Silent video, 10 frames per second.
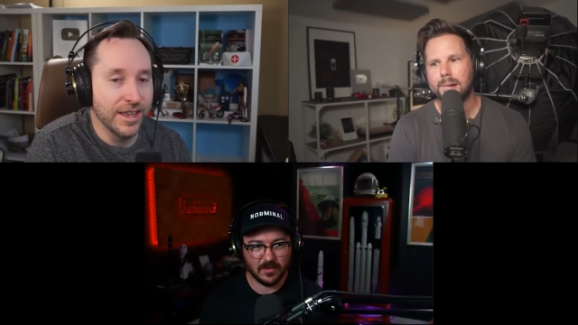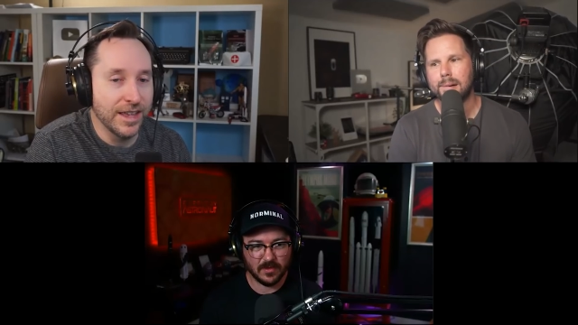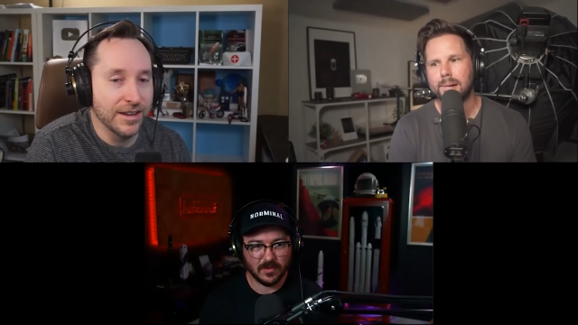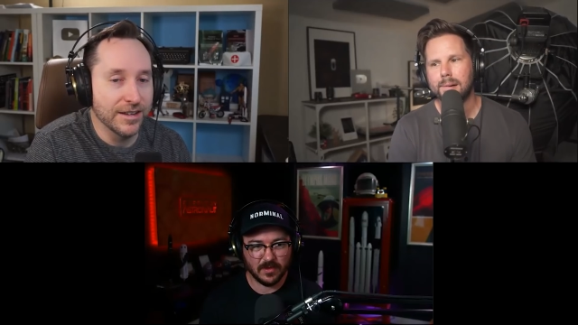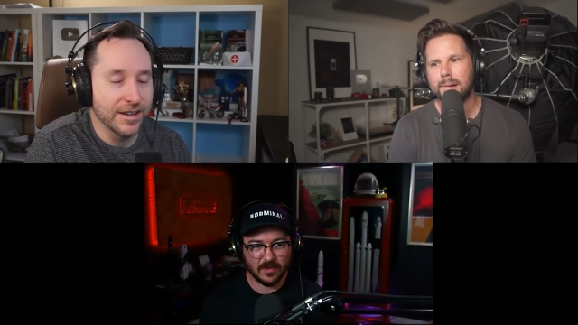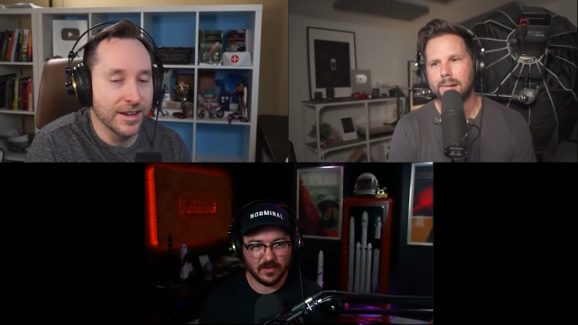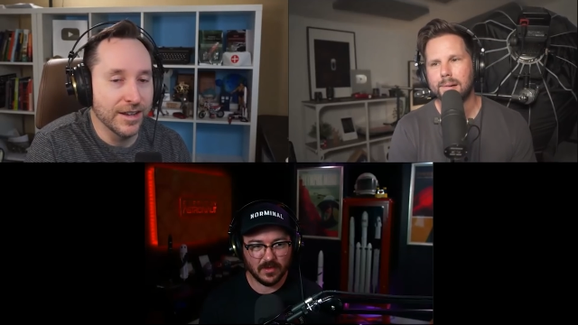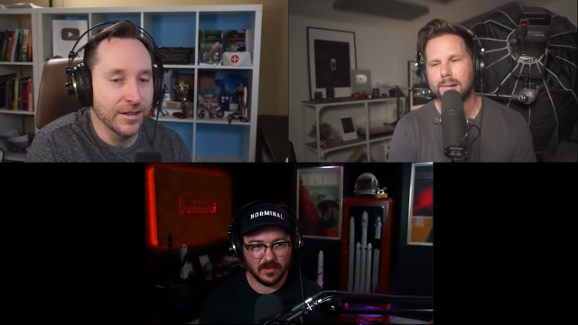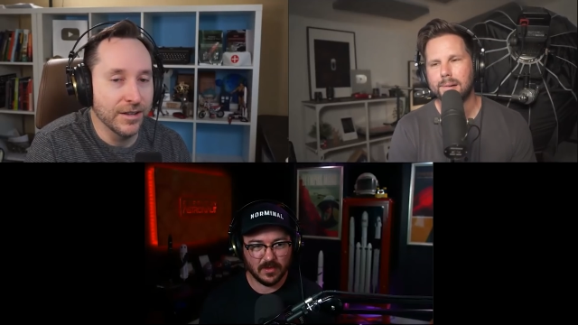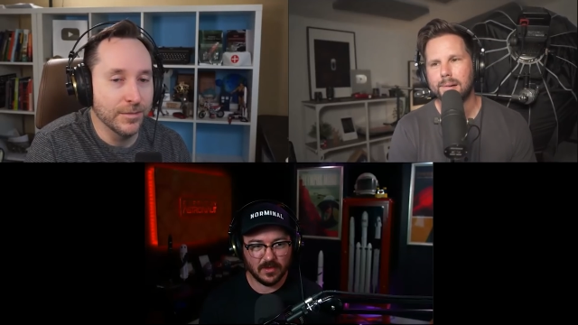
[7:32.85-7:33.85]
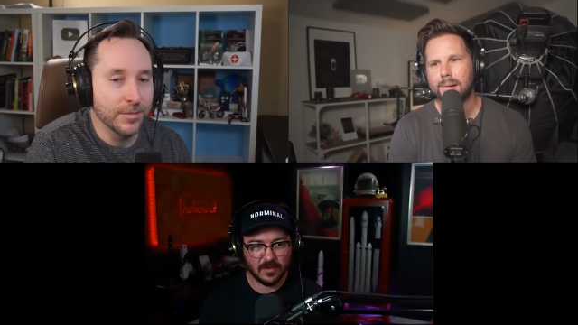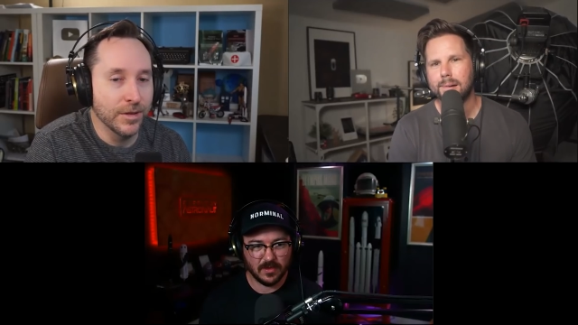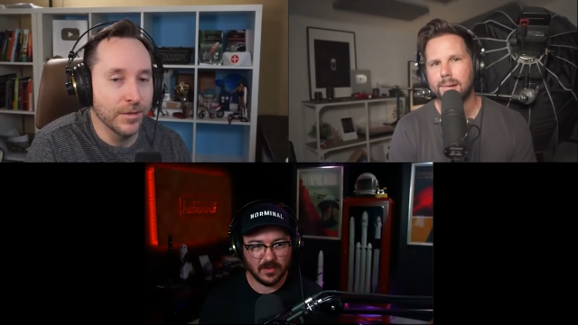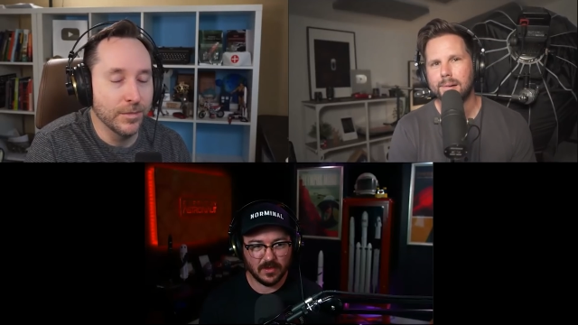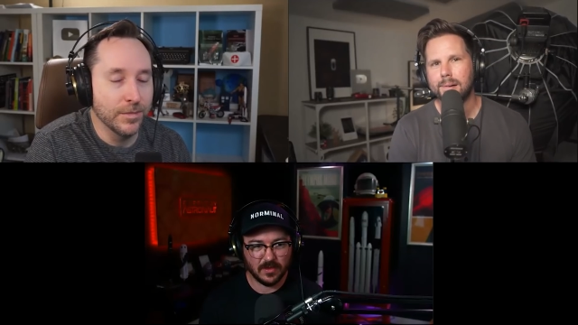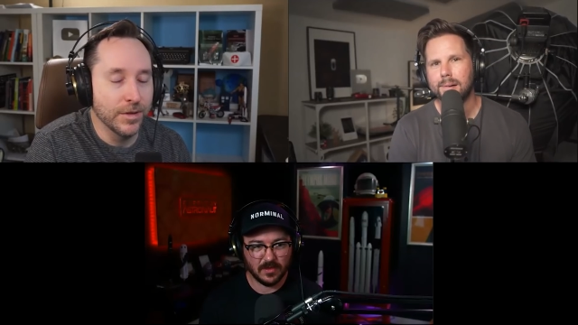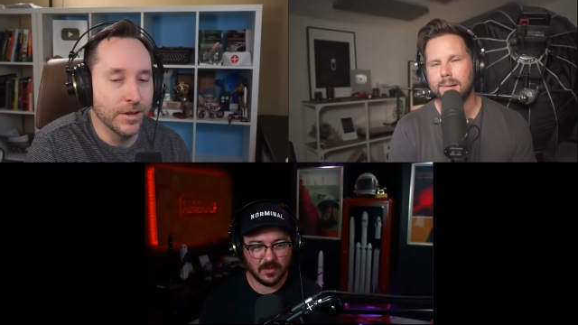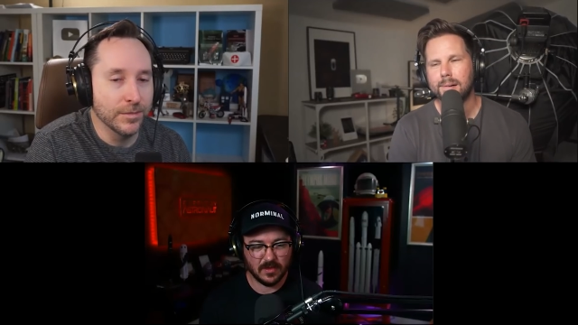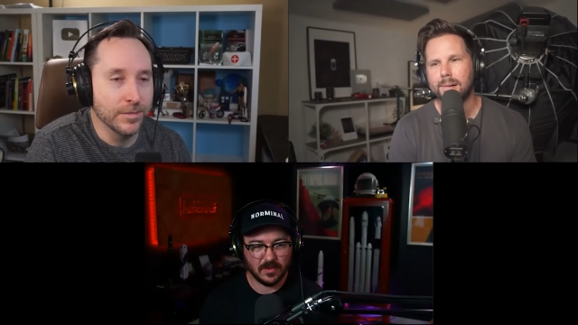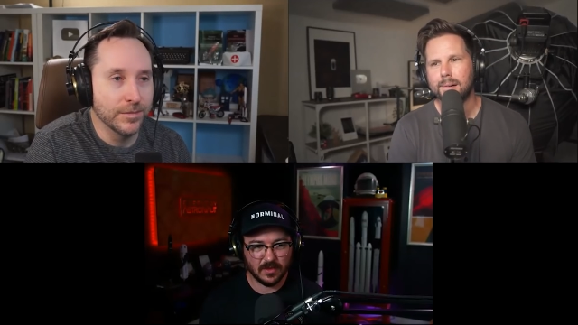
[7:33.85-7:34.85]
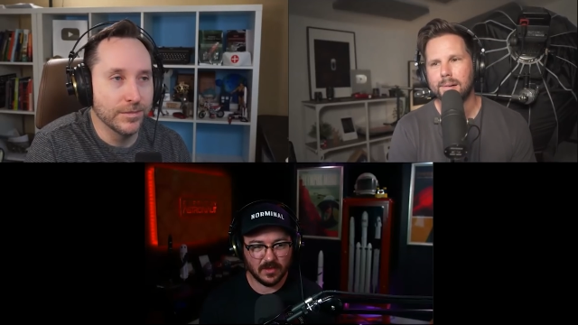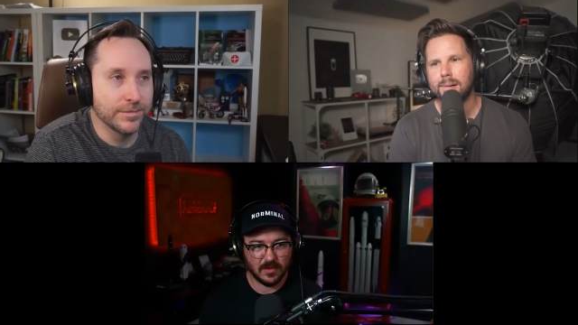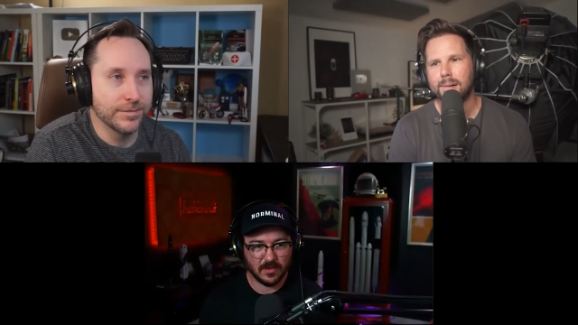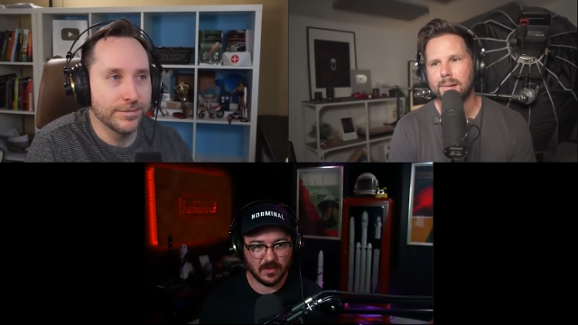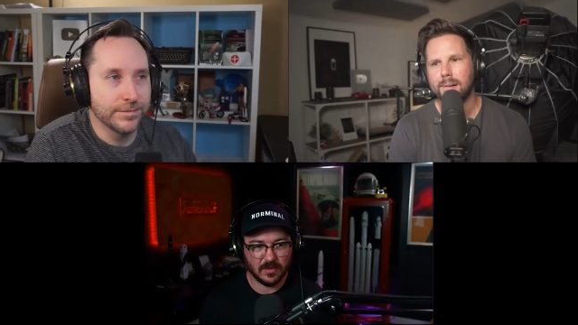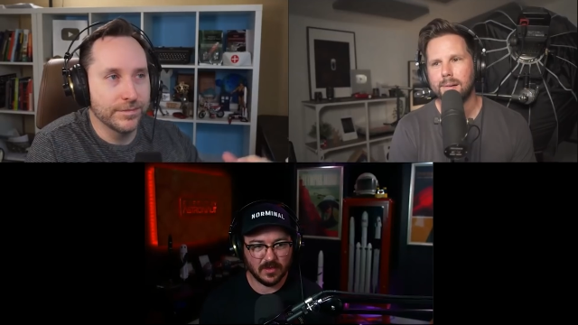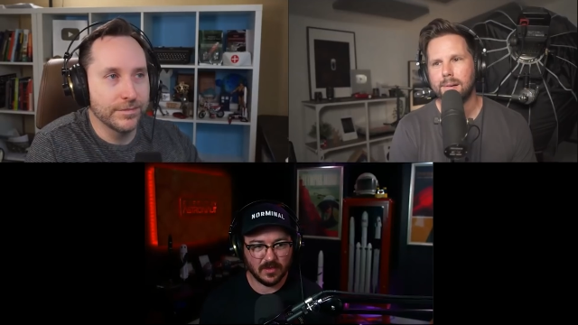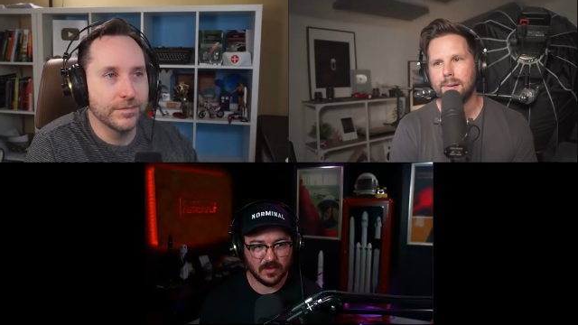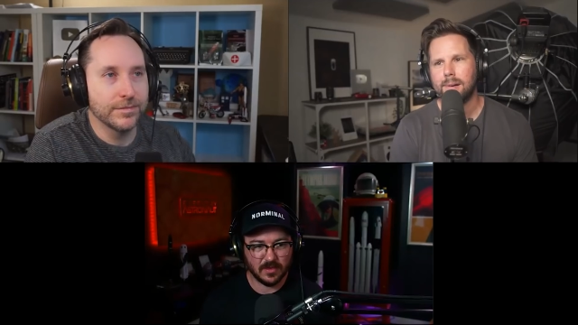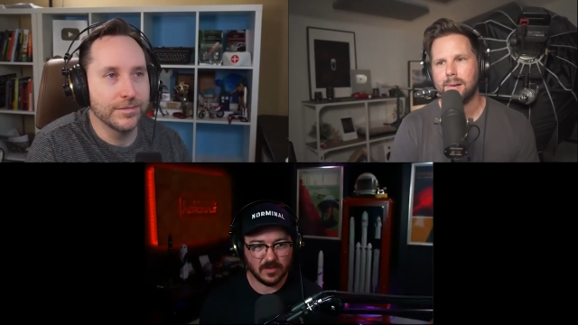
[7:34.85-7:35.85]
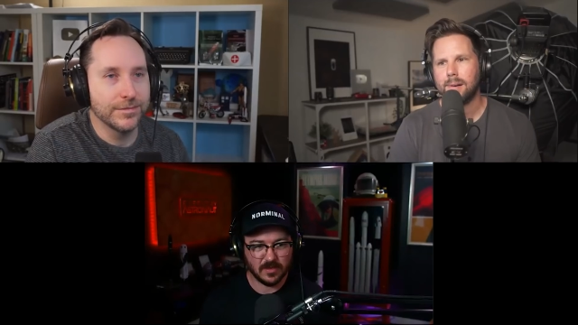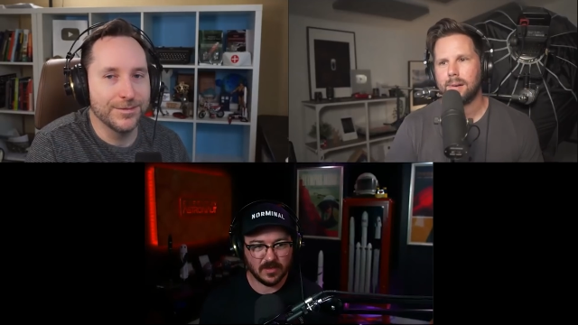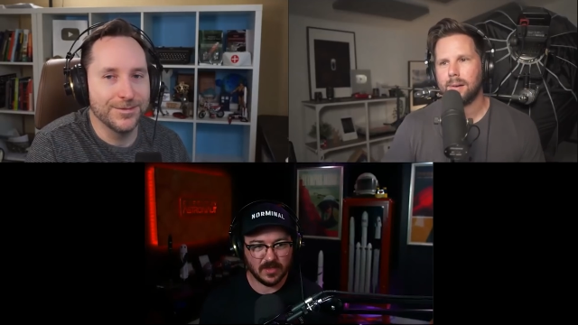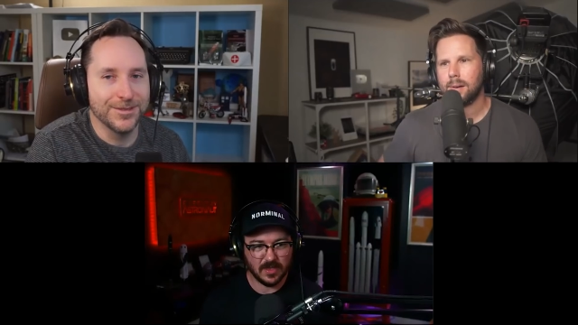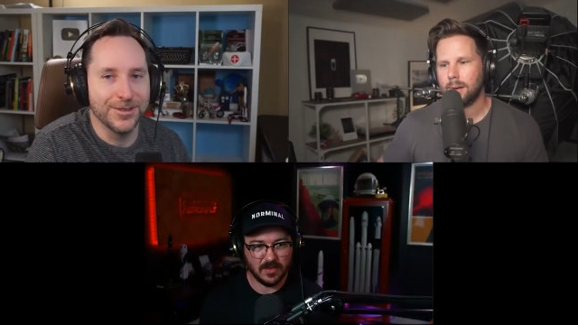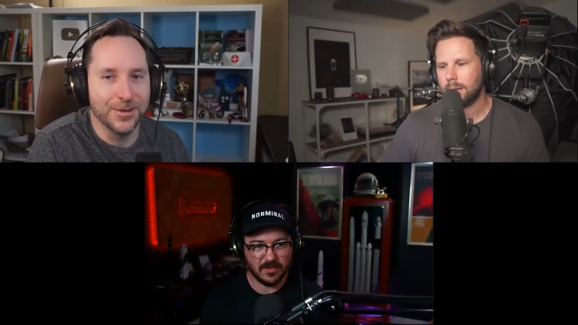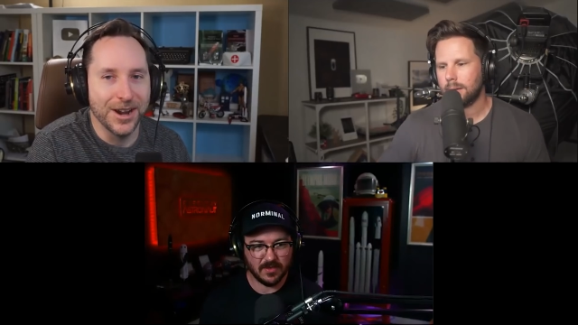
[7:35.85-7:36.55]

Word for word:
Speaker 1: and uh, a, a, a, sea level,